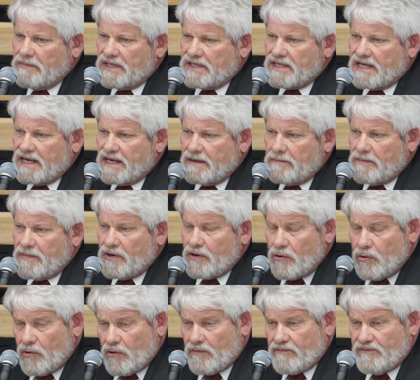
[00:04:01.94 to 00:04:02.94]
the
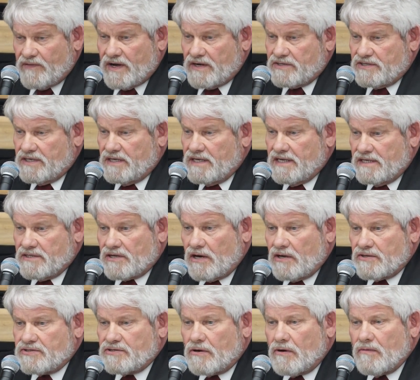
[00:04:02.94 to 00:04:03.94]
core function is
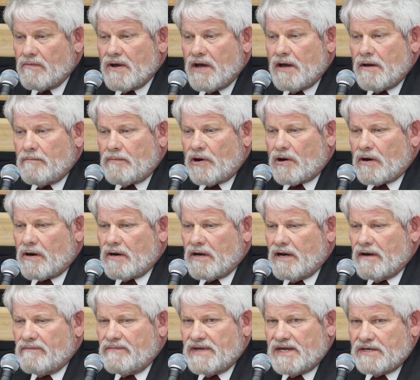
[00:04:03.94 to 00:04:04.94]
also part
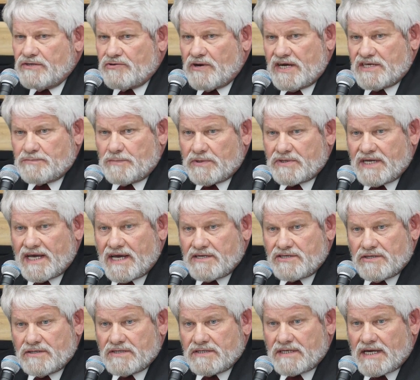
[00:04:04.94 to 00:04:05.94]
of the
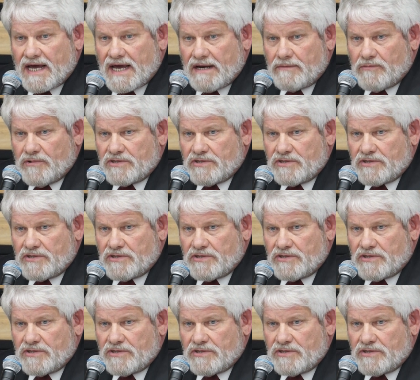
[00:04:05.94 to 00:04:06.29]
transportation side,